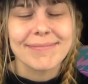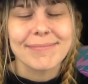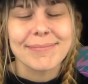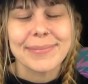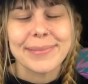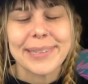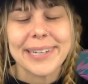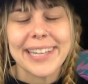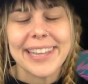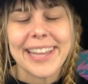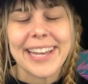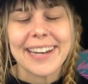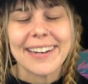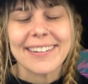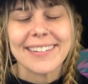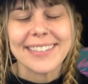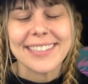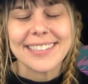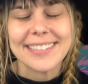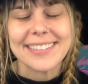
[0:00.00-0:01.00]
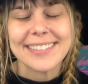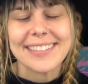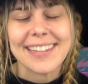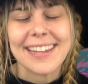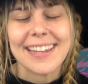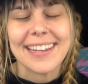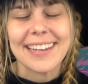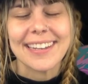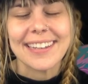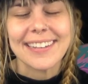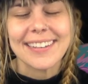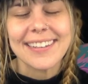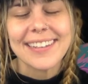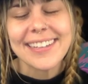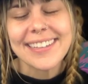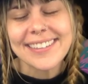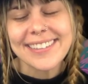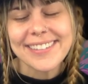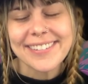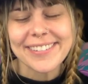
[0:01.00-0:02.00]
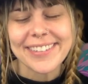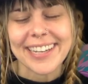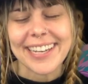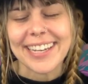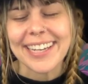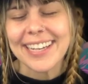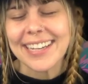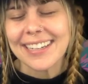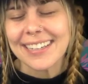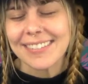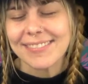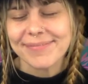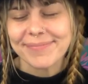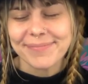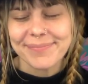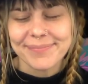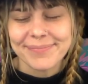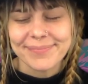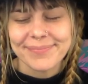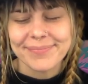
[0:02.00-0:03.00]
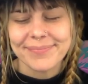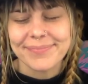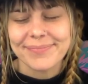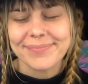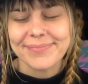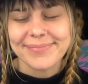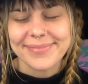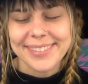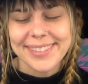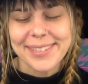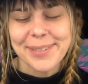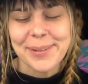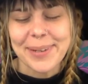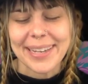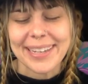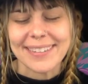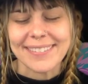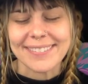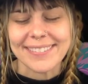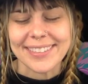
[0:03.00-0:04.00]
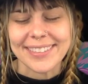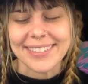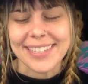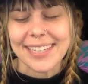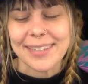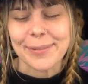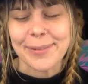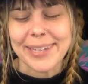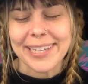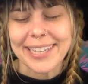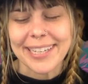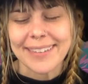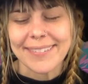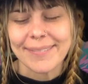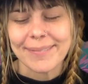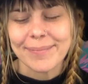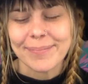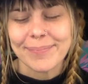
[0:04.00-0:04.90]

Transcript: Breathe out and say, it's okay. It's okay to feel that way.